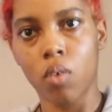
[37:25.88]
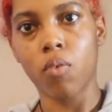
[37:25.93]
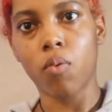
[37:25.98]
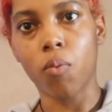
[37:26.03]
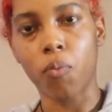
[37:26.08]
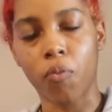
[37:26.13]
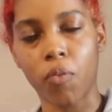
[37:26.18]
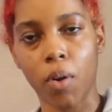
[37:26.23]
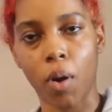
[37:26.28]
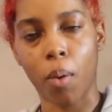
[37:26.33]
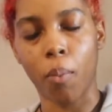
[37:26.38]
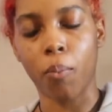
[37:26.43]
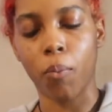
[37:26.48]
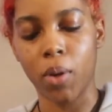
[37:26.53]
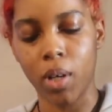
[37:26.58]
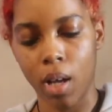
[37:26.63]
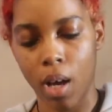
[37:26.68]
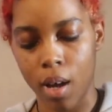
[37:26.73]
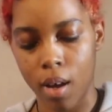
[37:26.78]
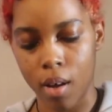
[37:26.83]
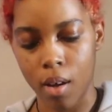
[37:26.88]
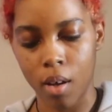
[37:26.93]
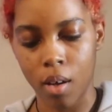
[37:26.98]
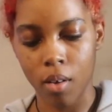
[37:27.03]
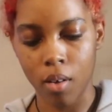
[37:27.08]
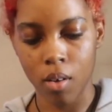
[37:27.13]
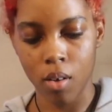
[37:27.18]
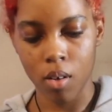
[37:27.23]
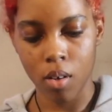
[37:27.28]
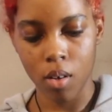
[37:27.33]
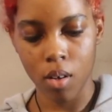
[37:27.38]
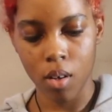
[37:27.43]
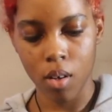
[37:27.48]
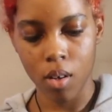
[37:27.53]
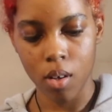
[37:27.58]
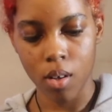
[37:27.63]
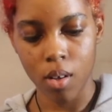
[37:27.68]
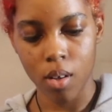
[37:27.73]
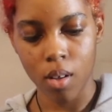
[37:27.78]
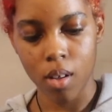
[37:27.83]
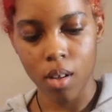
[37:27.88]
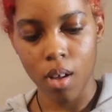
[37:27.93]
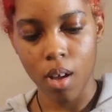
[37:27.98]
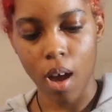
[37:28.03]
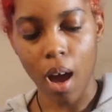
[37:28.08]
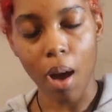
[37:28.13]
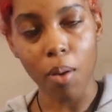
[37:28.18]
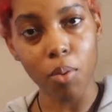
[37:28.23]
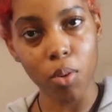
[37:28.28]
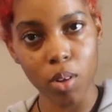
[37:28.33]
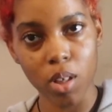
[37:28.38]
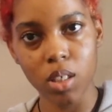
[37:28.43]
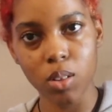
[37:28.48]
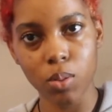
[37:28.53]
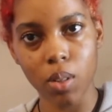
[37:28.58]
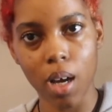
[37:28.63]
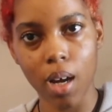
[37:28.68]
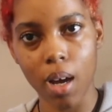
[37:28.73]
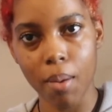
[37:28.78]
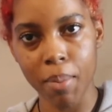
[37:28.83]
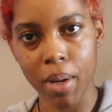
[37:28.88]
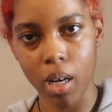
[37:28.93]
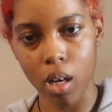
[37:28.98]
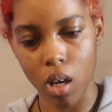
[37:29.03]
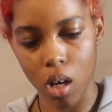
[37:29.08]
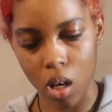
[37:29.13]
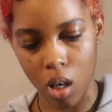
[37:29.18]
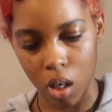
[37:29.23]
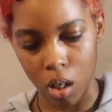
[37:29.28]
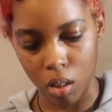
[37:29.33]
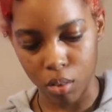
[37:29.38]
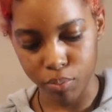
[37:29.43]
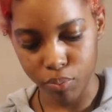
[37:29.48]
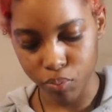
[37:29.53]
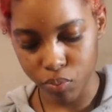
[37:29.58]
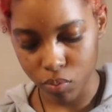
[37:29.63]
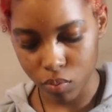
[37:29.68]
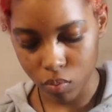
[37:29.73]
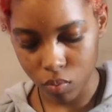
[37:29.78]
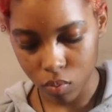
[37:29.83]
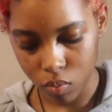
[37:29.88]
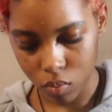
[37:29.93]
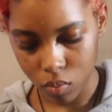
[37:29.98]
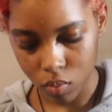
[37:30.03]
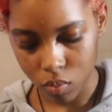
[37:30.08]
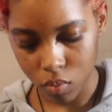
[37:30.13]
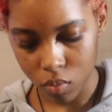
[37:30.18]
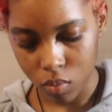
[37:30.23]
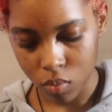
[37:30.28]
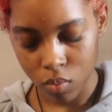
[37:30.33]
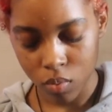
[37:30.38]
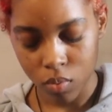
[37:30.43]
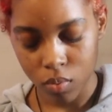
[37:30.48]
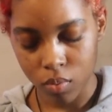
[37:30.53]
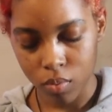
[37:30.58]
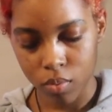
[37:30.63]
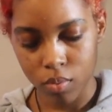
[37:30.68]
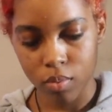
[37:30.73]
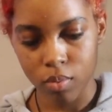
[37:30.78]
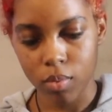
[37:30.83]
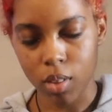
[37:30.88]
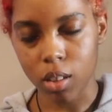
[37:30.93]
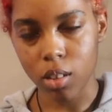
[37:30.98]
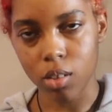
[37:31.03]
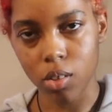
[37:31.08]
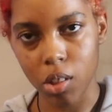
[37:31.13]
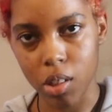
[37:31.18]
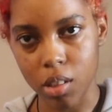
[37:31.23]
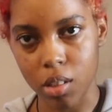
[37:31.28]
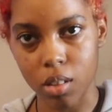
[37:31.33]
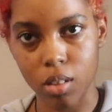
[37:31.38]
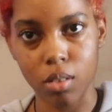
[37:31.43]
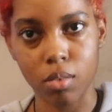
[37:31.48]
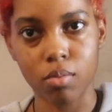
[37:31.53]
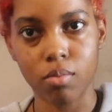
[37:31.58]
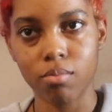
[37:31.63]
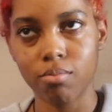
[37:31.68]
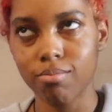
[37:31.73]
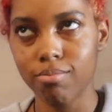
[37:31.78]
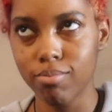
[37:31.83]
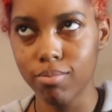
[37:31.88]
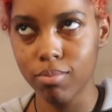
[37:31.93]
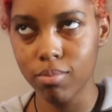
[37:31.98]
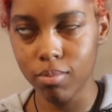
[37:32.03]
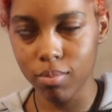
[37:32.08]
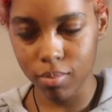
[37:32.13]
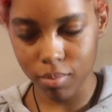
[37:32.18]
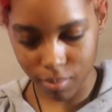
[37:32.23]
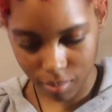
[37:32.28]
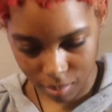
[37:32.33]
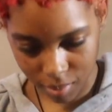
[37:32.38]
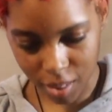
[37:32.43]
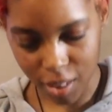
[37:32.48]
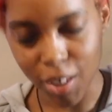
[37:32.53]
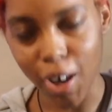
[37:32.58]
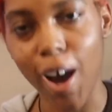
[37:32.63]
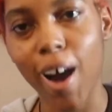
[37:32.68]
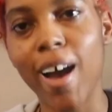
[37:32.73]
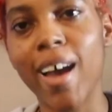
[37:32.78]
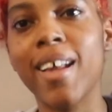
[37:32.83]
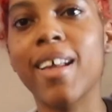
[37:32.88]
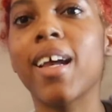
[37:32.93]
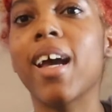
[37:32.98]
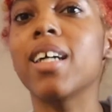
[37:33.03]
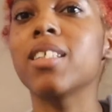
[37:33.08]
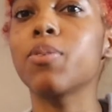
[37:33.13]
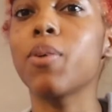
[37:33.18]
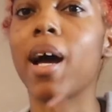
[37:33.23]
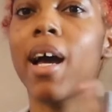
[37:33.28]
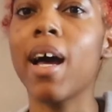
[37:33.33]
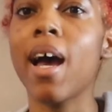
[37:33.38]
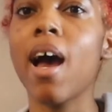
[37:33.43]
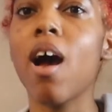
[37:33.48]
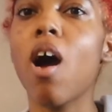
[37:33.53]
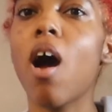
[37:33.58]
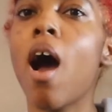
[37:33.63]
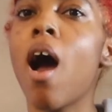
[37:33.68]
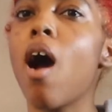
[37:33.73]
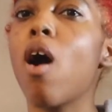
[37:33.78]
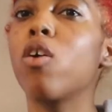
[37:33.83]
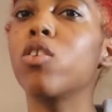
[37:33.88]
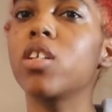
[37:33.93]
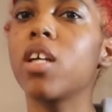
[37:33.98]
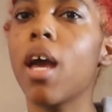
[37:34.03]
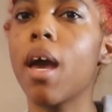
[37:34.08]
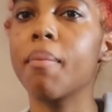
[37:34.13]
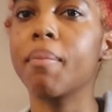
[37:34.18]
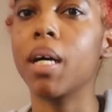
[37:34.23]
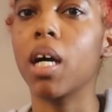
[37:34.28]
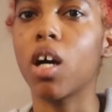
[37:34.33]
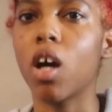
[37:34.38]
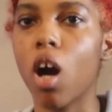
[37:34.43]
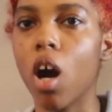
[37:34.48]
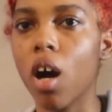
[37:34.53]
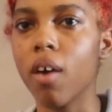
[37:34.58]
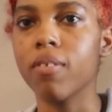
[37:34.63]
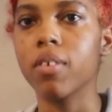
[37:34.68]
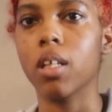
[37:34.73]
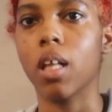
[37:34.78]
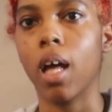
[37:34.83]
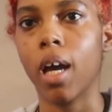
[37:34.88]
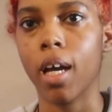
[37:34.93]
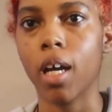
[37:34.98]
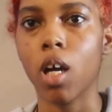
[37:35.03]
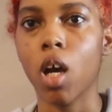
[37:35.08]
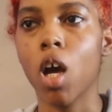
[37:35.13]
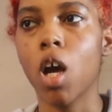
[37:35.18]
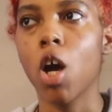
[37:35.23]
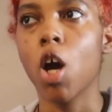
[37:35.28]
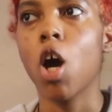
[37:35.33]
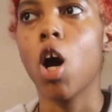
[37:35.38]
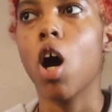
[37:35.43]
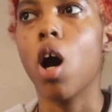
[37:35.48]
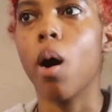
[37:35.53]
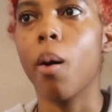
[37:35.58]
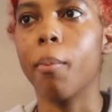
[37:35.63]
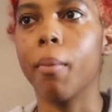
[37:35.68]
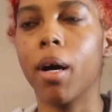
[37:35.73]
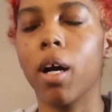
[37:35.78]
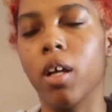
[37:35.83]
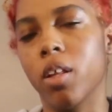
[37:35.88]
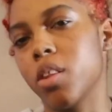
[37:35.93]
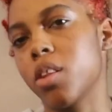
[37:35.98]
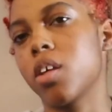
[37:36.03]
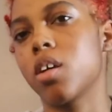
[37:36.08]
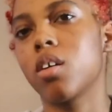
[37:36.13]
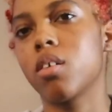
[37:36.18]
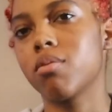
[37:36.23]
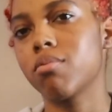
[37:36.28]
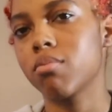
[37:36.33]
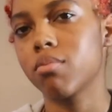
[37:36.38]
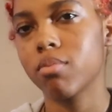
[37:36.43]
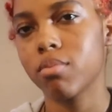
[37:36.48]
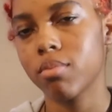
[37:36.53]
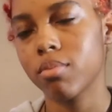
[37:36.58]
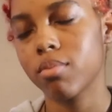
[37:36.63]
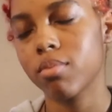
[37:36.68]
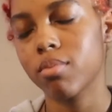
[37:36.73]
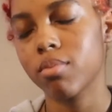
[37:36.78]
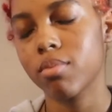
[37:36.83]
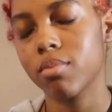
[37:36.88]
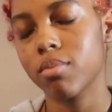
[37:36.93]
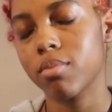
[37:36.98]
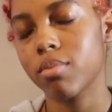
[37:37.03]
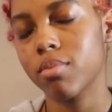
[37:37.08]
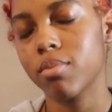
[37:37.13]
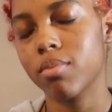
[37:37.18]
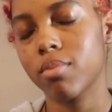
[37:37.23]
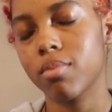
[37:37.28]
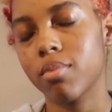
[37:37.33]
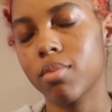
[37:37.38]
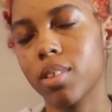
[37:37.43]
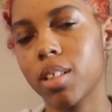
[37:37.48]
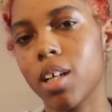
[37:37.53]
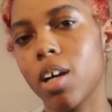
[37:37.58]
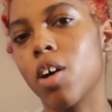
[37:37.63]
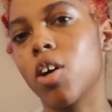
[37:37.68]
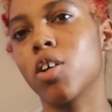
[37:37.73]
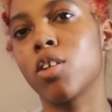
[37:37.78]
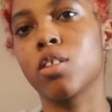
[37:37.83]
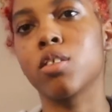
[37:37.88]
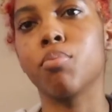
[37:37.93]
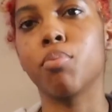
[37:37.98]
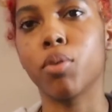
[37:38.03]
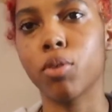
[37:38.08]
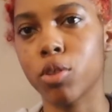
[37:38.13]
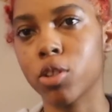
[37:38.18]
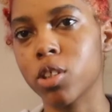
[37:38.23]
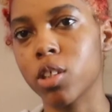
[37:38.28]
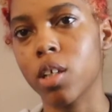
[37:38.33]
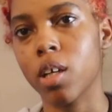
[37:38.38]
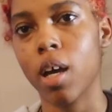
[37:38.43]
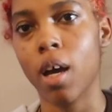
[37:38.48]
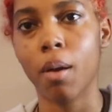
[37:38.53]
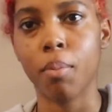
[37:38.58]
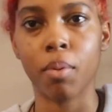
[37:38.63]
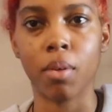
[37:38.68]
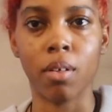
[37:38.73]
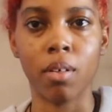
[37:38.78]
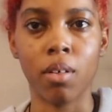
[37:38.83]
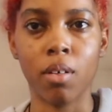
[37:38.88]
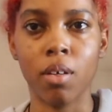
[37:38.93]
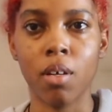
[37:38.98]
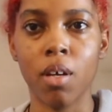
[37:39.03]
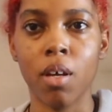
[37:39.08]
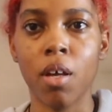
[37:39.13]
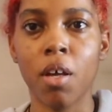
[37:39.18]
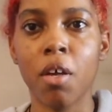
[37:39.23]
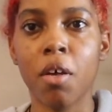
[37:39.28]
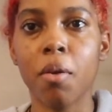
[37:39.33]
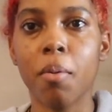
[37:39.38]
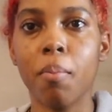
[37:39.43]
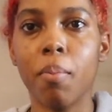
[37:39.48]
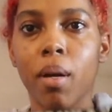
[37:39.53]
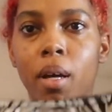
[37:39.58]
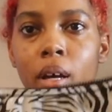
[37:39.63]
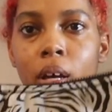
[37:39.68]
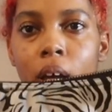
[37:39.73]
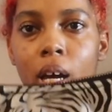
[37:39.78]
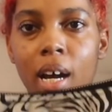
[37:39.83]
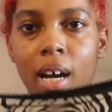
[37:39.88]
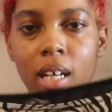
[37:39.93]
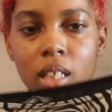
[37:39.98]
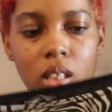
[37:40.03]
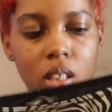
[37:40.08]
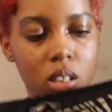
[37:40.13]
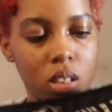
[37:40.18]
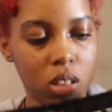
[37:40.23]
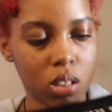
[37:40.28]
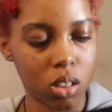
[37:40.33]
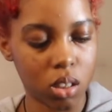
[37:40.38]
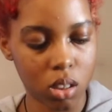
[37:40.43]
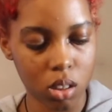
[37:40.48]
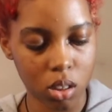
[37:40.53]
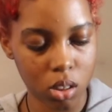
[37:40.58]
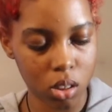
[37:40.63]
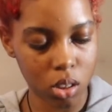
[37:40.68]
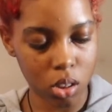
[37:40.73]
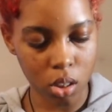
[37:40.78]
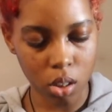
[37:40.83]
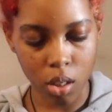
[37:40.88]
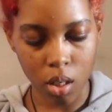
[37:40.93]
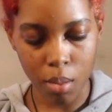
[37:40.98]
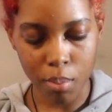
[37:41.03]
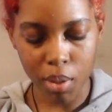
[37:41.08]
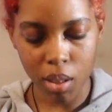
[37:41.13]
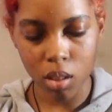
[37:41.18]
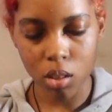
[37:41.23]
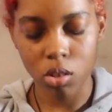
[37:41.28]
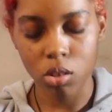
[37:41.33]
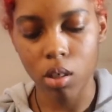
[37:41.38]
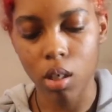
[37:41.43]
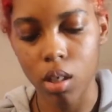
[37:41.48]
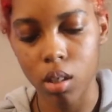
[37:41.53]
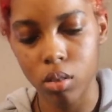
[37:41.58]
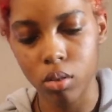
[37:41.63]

from when I wore this when I got my car. That's crazy. Y'all, and guess what? I only had my car for like a month that all this bullshit happened. But I got this skirt. I'm about to try it